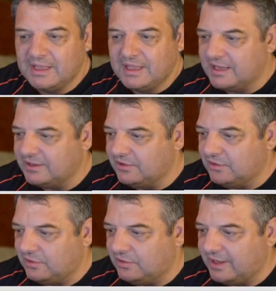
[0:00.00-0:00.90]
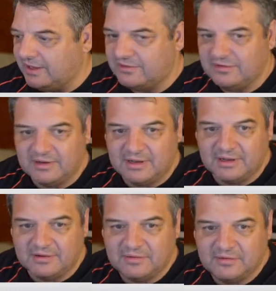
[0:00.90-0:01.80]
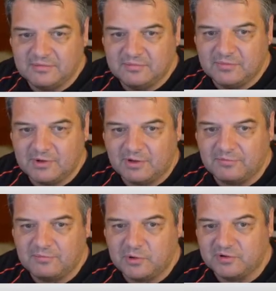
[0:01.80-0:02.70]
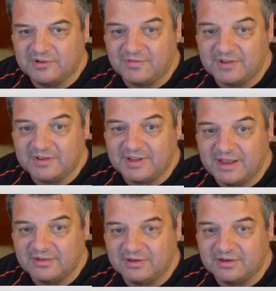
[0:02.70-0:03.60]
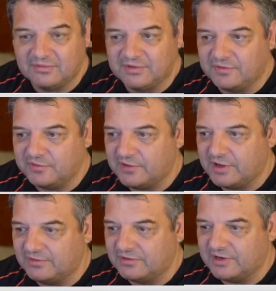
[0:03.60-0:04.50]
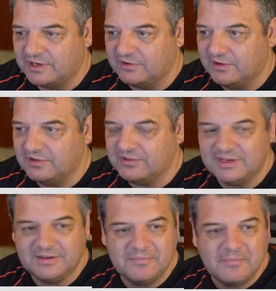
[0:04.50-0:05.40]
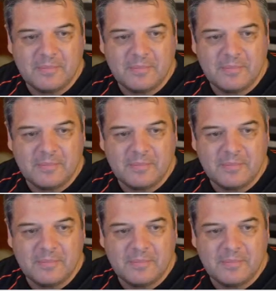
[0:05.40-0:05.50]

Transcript: and you get I've put 7,055 Australian dollars in,